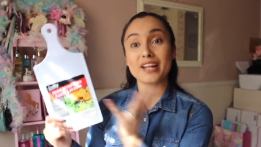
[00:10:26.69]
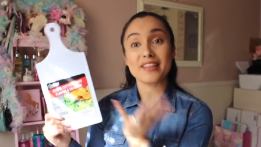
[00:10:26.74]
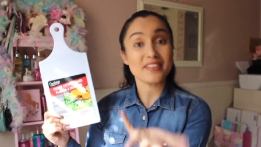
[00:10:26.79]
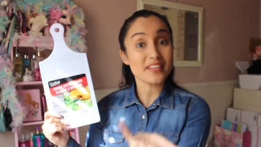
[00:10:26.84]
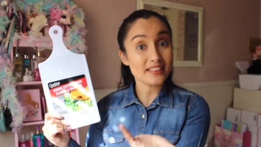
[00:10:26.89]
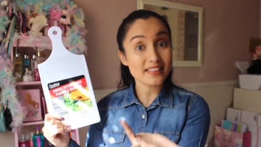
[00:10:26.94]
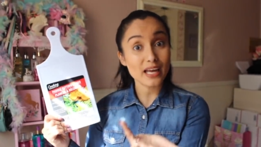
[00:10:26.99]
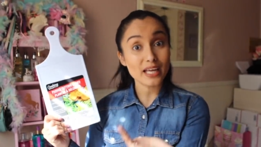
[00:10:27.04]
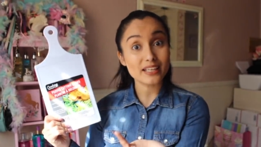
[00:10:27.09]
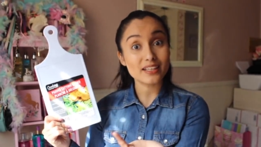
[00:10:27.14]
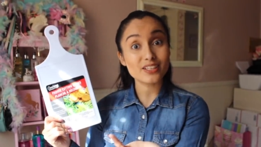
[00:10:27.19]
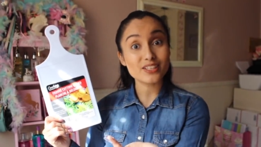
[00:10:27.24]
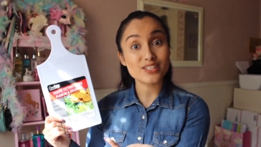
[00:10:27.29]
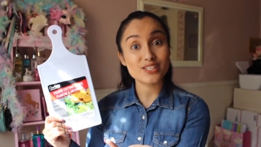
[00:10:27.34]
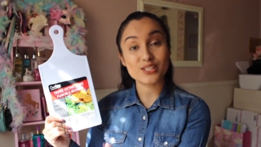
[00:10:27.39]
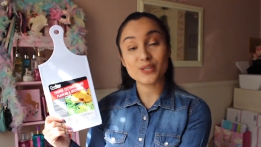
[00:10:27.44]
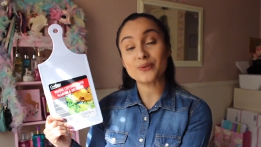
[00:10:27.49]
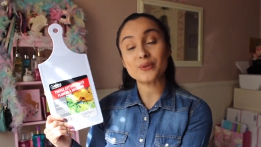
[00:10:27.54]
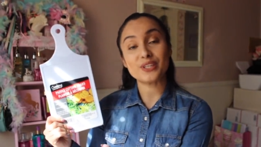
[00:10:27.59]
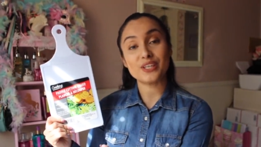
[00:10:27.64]
I think that
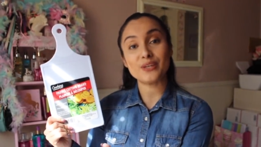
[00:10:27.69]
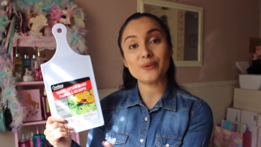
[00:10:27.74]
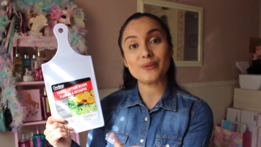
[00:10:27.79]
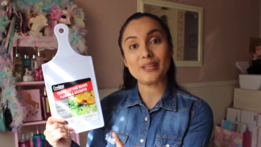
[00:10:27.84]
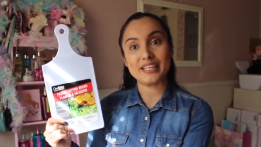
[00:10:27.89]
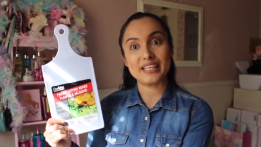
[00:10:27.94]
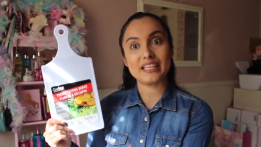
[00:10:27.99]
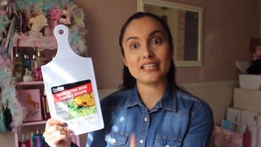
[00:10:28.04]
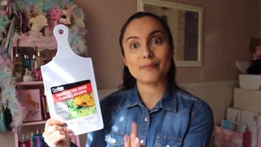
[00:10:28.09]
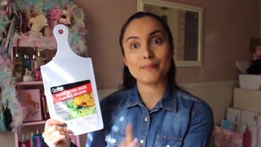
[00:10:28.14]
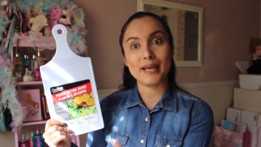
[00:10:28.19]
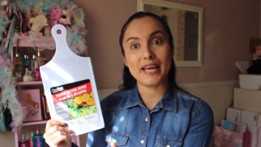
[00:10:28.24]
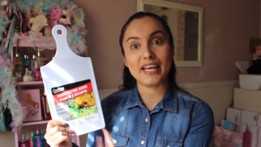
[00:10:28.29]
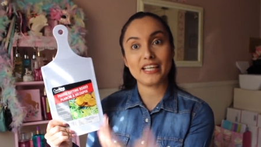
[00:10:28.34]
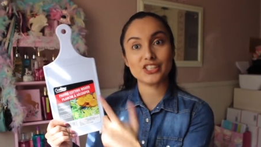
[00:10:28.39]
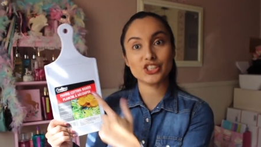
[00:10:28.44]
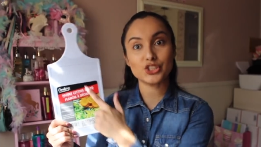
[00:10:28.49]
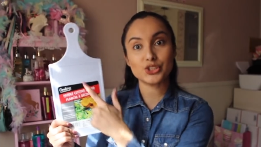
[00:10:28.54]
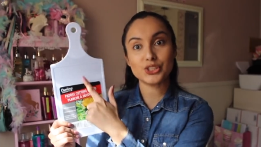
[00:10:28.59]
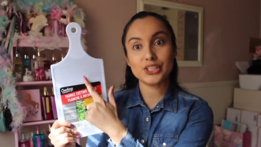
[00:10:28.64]
looks so cute, like in a
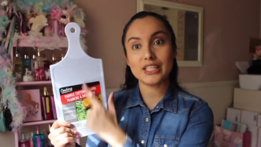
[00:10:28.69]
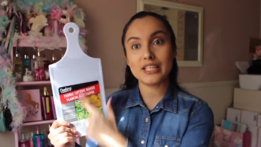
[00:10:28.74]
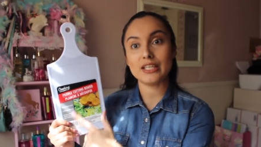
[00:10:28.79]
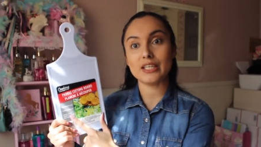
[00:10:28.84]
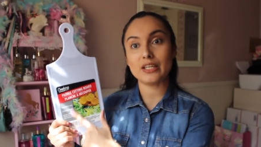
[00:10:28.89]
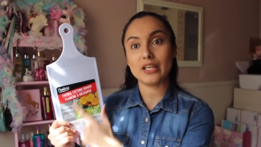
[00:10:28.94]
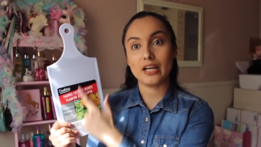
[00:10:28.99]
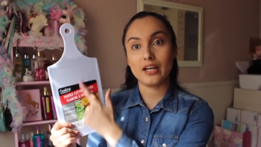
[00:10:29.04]
pantry.